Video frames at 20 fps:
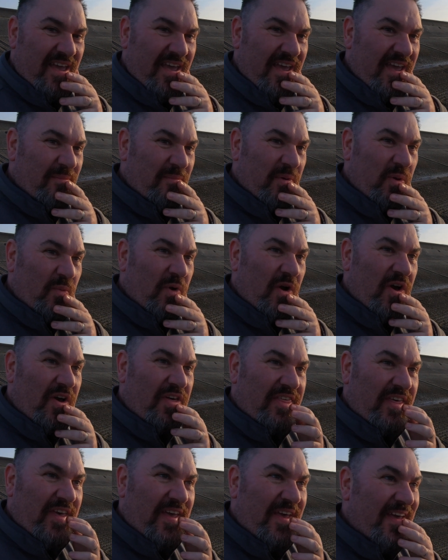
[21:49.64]
it'll be
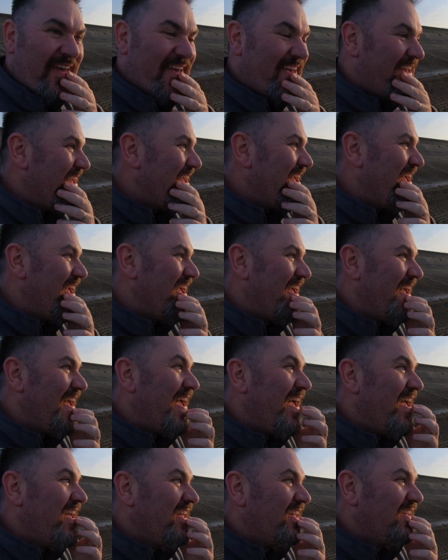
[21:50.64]
worth it.
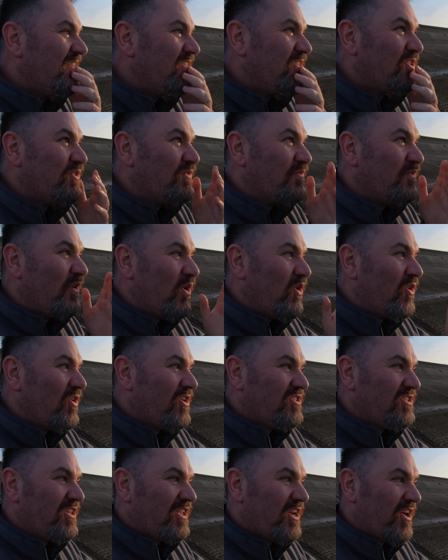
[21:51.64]
Just
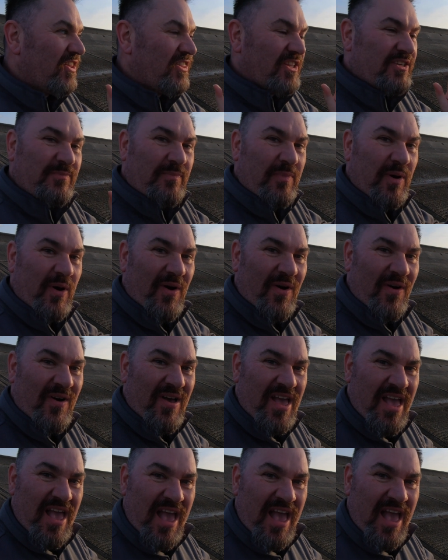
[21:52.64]
focusing on this boat.